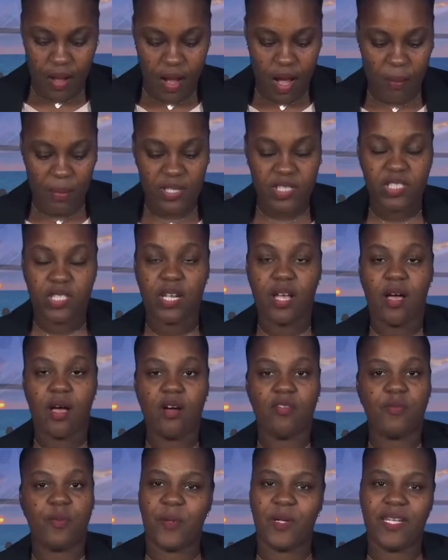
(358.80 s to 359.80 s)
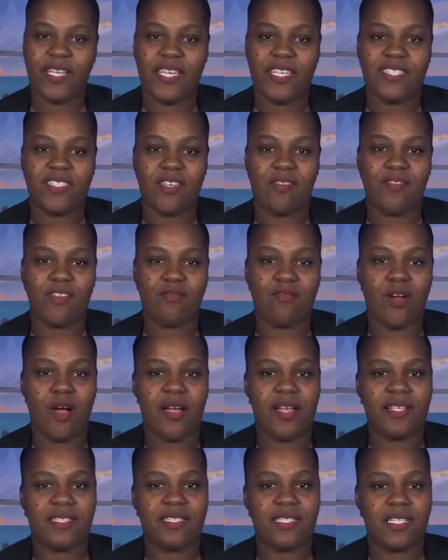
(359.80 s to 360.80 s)
Commissioner of Police of the
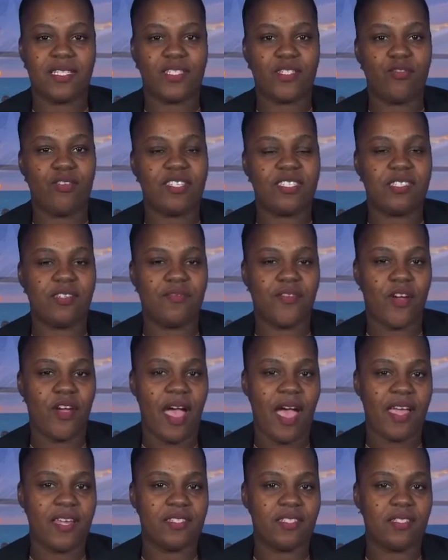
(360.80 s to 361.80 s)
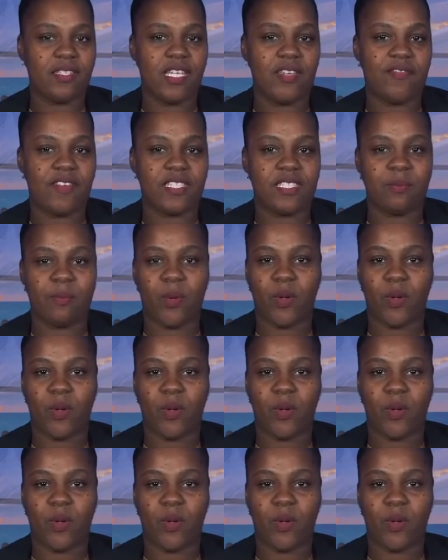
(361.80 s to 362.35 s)
Royal St. Christopher and Nevis